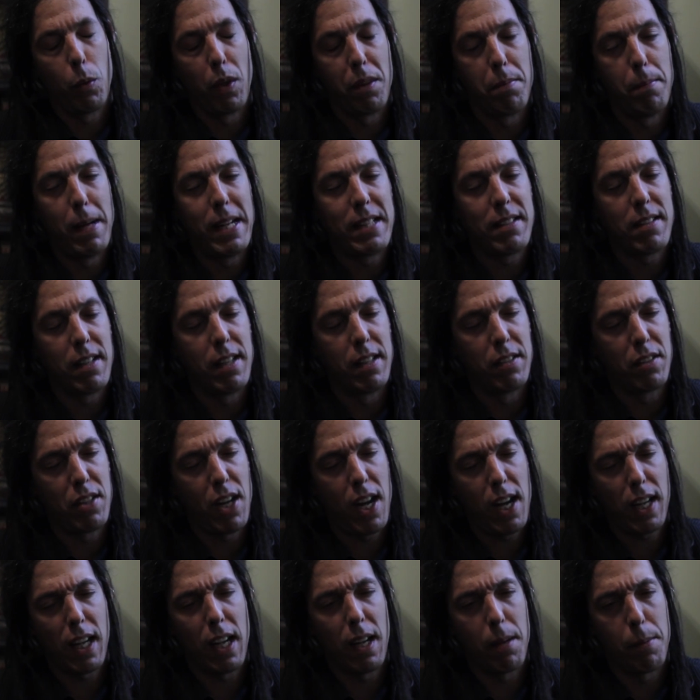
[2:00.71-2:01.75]
with Menton and
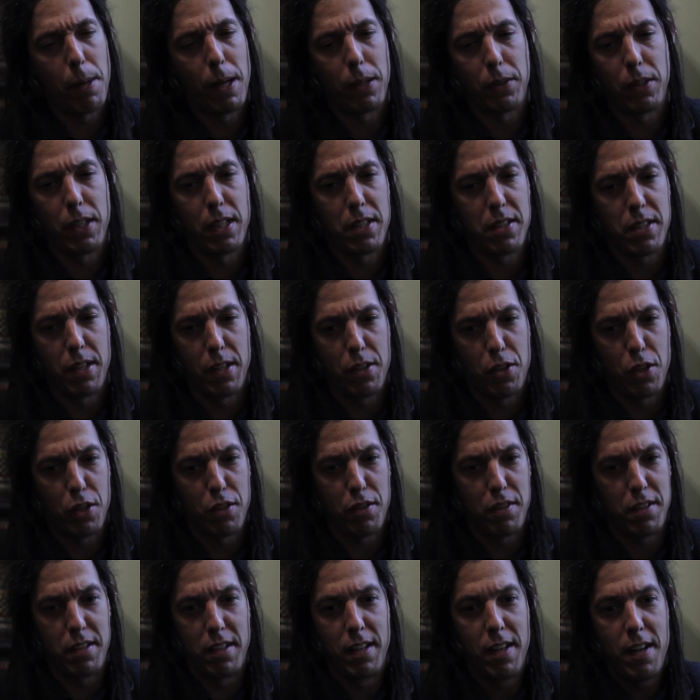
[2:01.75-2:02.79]
talking about this,
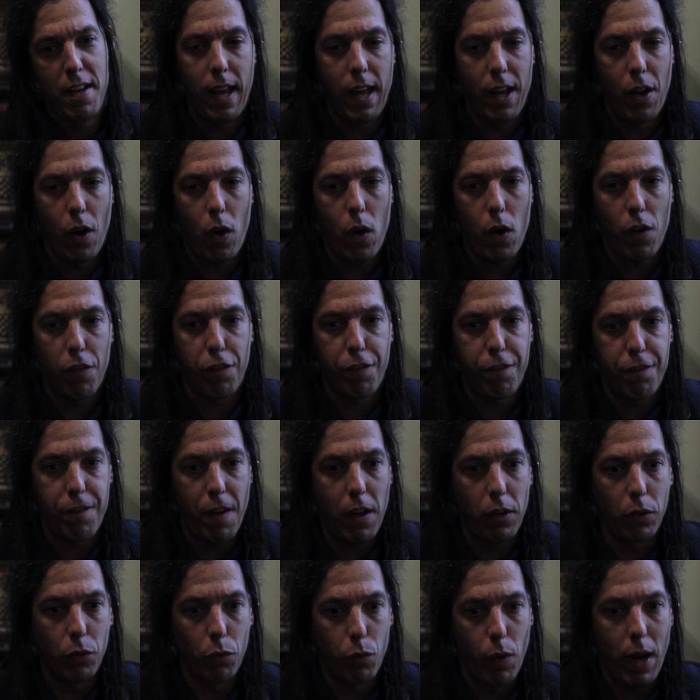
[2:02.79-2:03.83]
it all
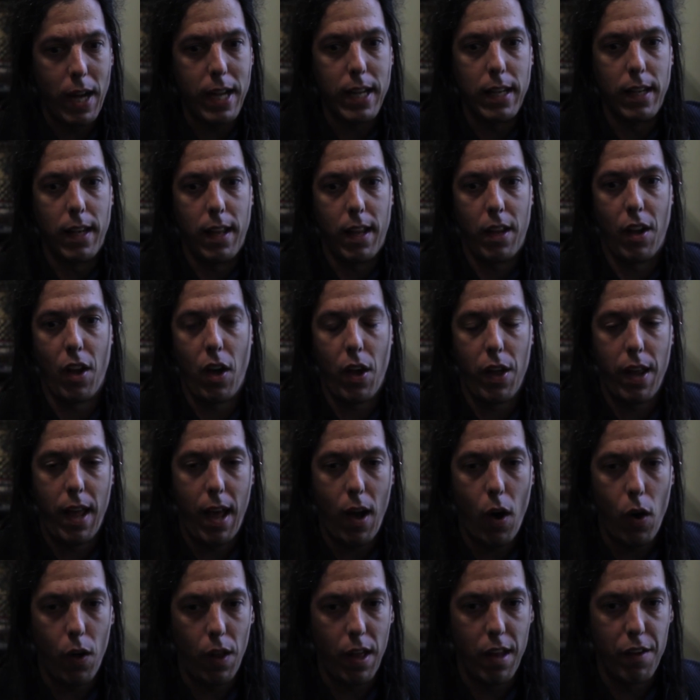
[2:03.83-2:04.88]
felt right.
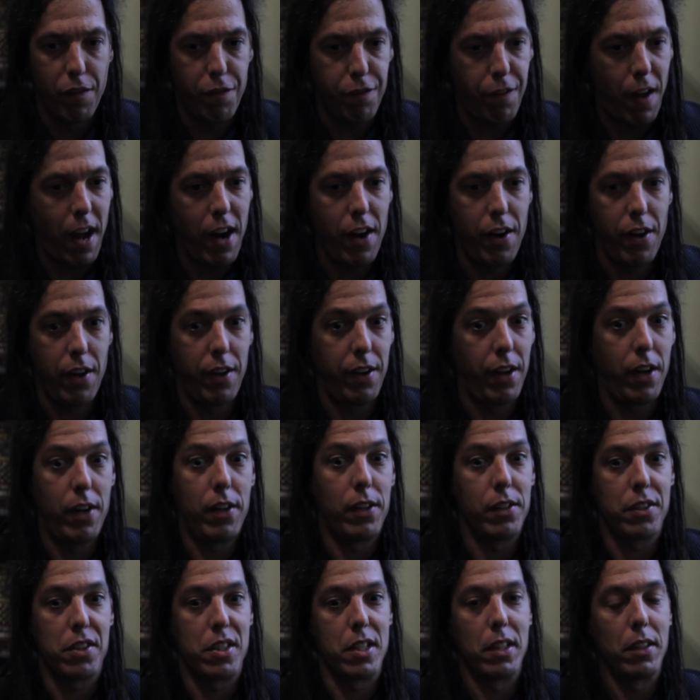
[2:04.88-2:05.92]
It fired on
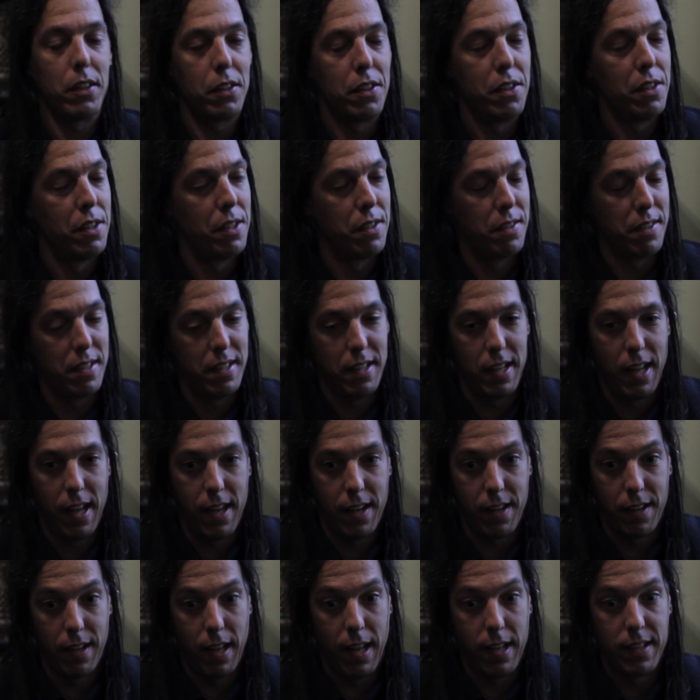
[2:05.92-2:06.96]
all cylinders
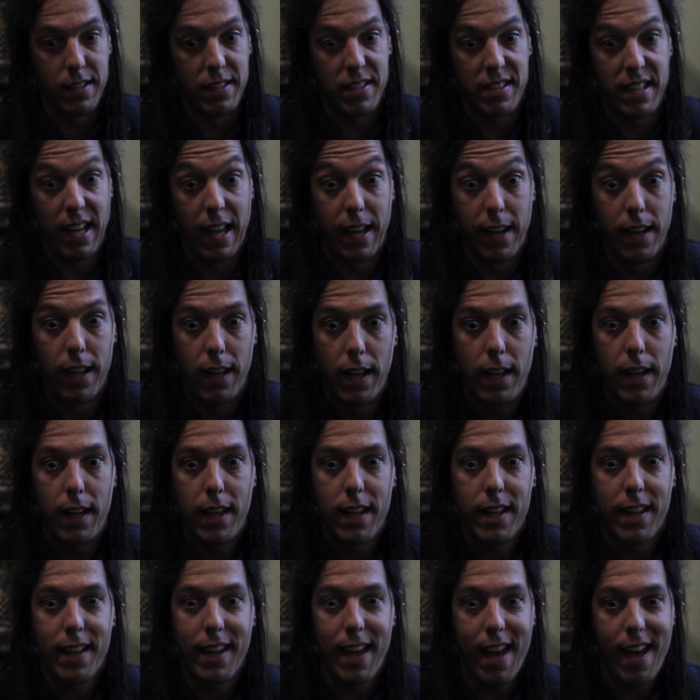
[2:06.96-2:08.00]
and said,
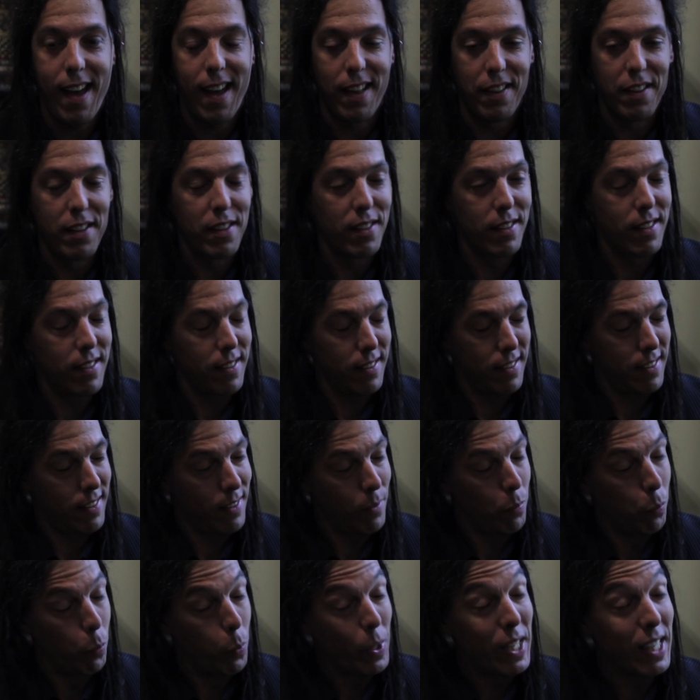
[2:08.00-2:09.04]
yeah,
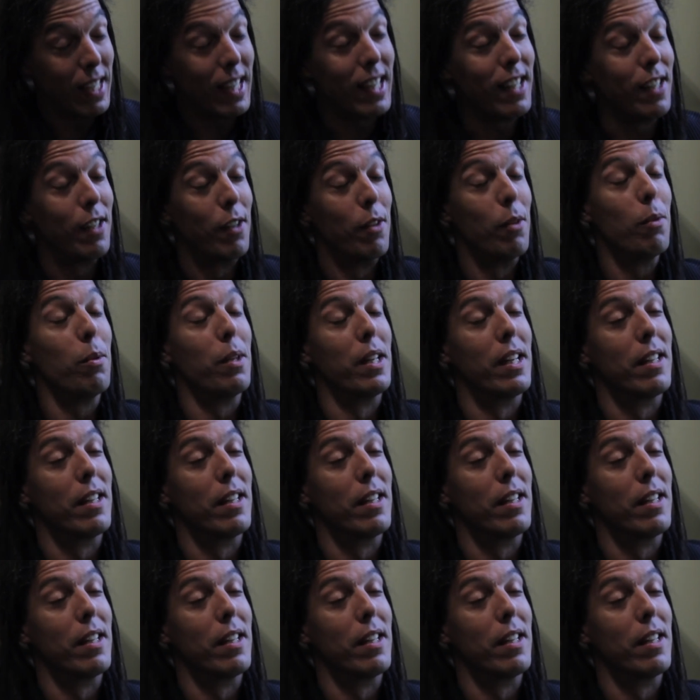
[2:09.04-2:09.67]
we need to do